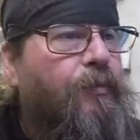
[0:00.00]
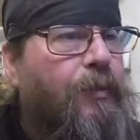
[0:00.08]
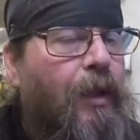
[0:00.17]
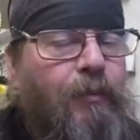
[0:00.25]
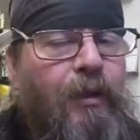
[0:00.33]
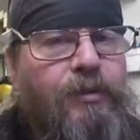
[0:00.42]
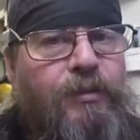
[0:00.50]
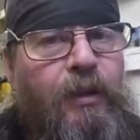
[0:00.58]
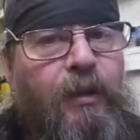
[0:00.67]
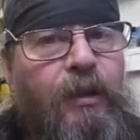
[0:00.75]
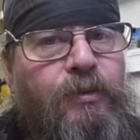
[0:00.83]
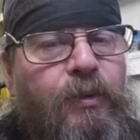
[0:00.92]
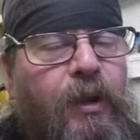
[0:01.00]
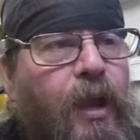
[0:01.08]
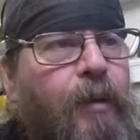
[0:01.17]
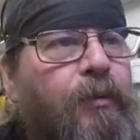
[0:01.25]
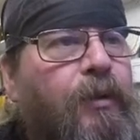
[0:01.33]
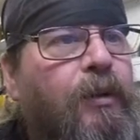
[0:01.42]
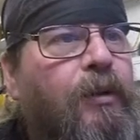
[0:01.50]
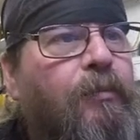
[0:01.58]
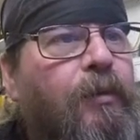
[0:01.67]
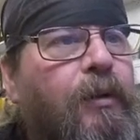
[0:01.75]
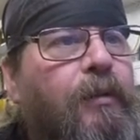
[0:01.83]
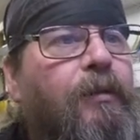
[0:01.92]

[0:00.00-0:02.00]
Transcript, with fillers: I'm not saying that's what happened here, but